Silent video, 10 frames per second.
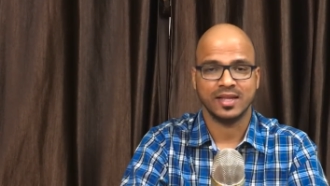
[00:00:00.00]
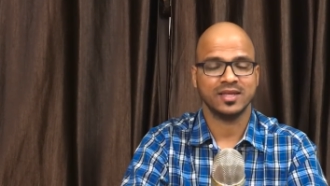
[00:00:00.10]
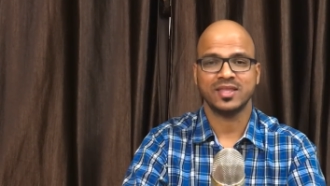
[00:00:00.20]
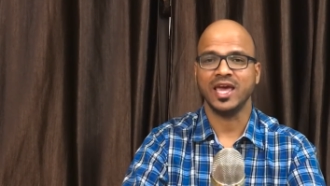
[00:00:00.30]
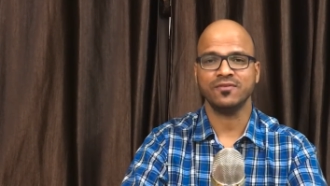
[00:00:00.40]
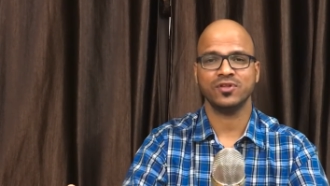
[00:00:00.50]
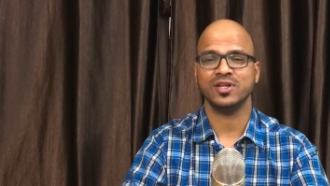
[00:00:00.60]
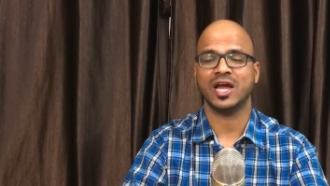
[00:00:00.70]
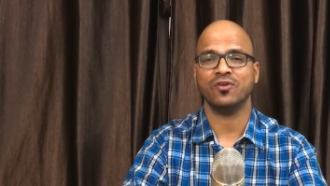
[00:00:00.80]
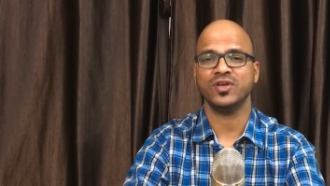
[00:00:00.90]
Now,
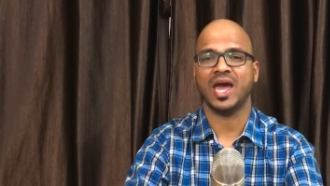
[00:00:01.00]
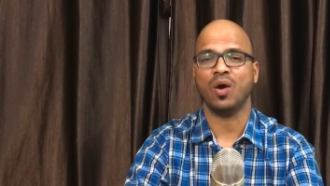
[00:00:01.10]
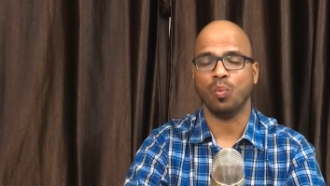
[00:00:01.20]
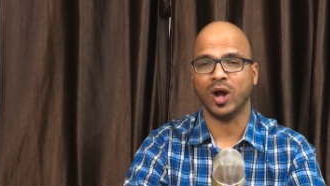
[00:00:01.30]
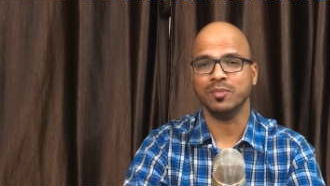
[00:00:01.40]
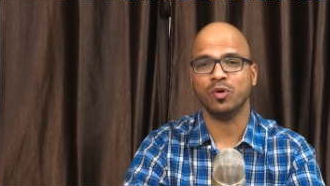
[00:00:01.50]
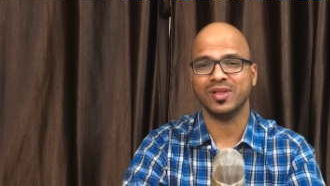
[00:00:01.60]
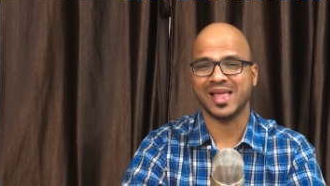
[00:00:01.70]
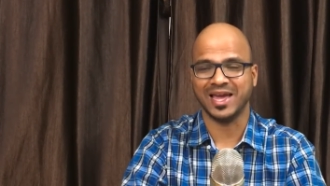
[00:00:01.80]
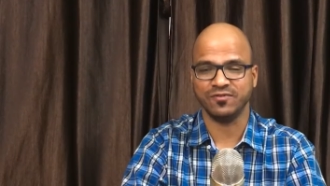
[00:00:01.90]
thankfully, now we have one
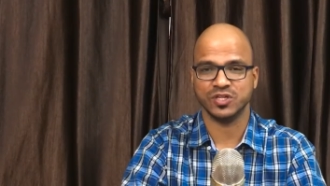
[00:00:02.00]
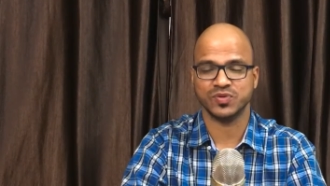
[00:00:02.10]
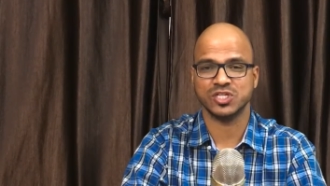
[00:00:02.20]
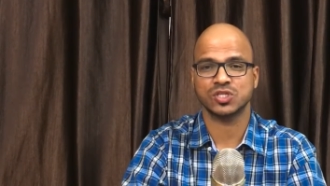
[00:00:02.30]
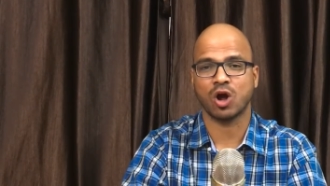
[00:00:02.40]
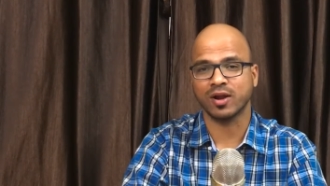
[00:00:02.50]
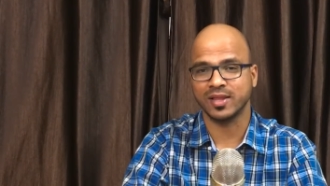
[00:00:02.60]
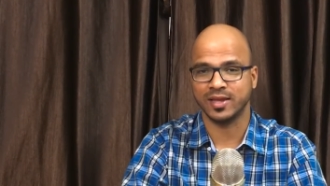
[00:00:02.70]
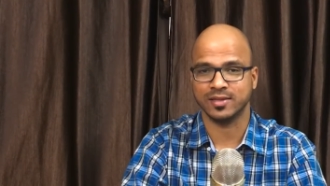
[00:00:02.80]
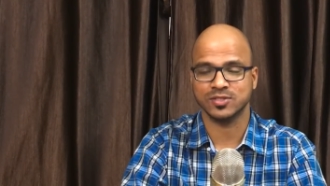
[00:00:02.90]
more language, which is
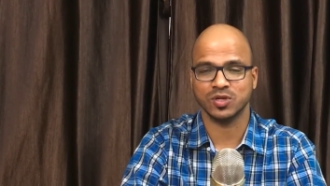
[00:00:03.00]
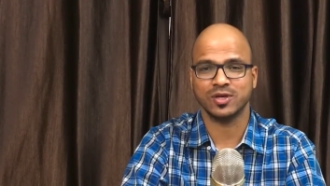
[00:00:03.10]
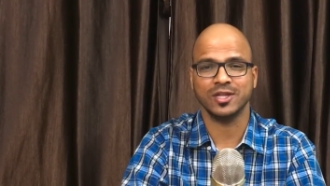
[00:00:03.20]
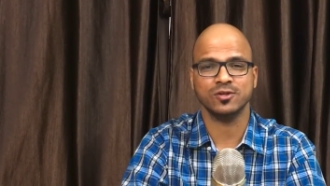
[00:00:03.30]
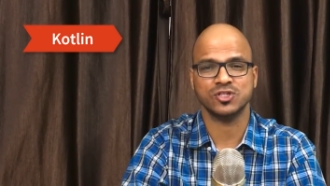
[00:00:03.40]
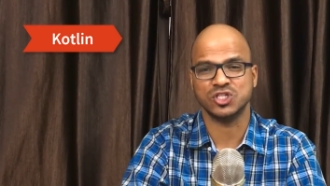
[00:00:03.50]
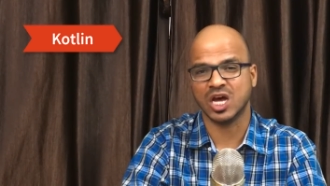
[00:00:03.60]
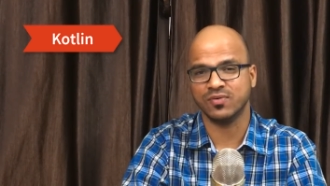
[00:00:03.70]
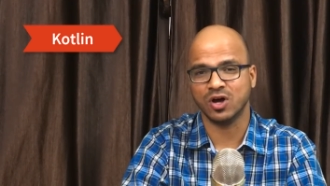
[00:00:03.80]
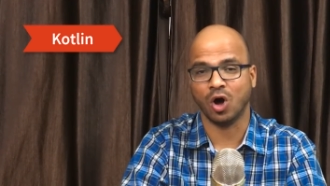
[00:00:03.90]
Kotlin. So you can use
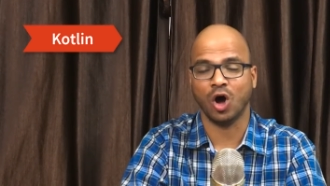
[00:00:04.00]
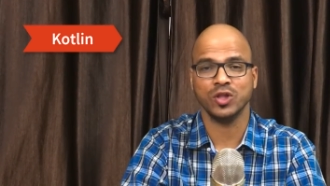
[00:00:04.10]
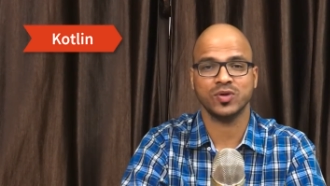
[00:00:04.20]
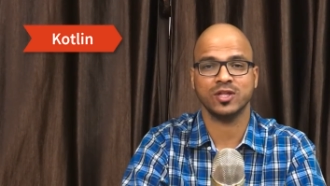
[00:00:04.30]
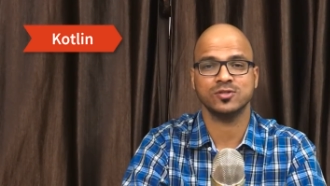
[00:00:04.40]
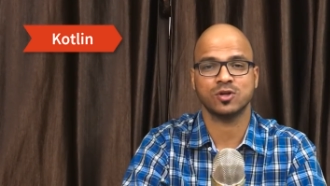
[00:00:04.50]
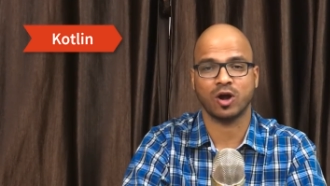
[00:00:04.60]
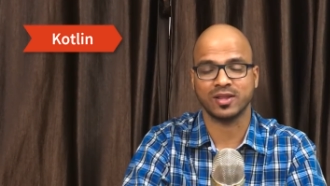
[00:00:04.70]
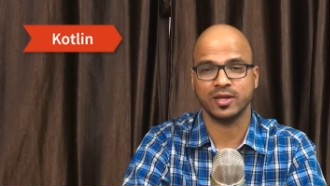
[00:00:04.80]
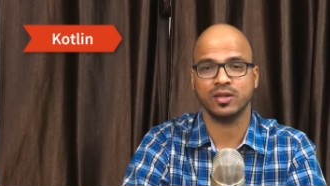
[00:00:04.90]
Java or you can use
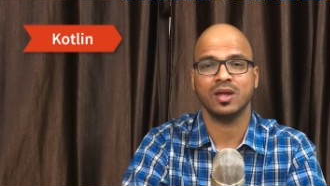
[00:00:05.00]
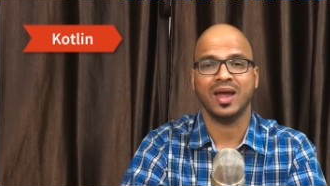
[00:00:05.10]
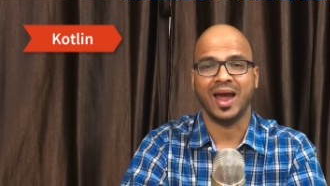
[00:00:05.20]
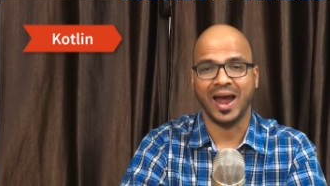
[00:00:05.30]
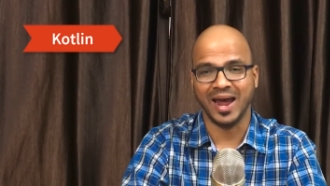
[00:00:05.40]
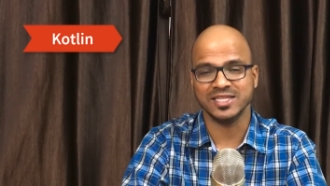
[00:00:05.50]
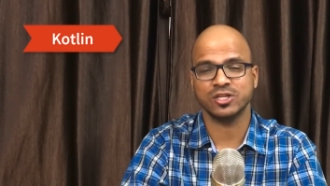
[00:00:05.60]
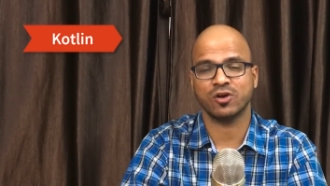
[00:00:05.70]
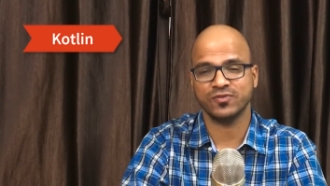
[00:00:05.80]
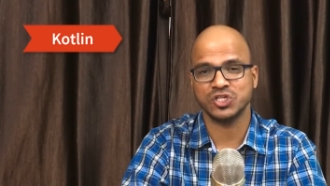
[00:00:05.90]
Kotlin
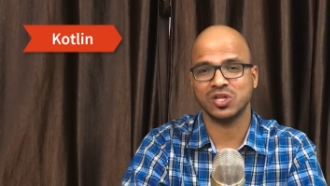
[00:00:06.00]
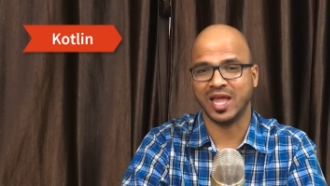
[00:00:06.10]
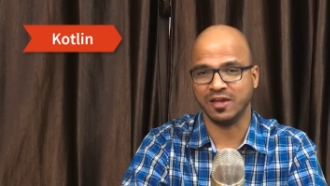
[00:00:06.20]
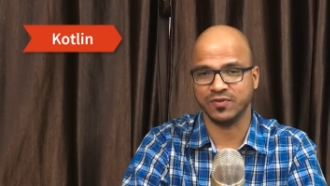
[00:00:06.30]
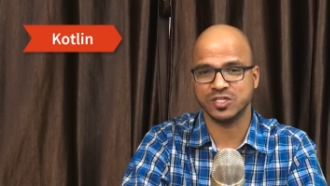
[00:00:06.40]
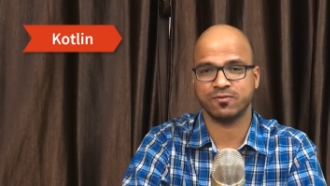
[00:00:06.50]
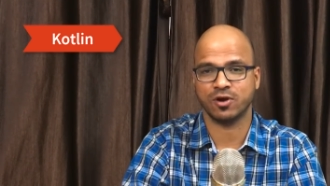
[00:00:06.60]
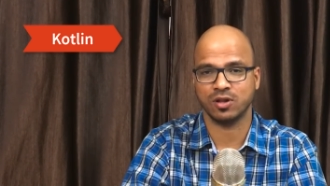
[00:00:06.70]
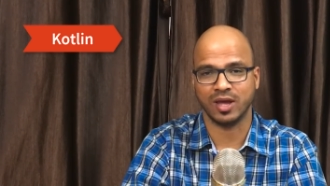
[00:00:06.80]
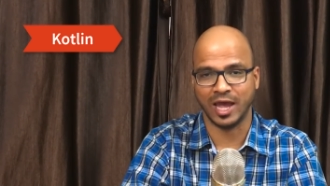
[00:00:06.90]
as an official language
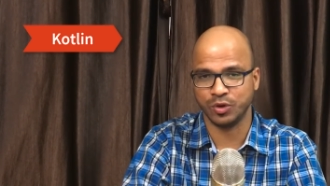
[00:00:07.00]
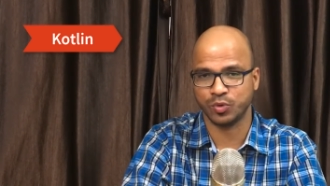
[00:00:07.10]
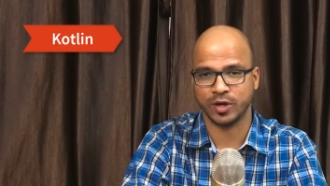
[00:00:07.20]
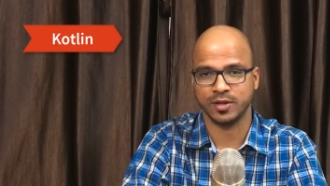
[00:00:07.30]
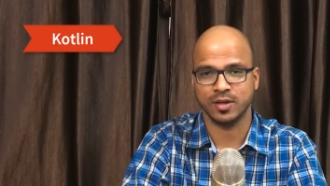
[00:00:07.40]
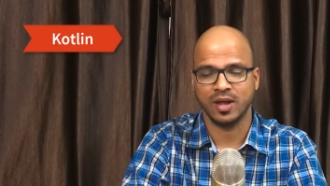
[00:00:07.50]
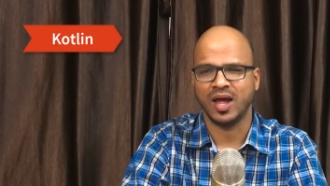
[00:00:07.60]
for Android.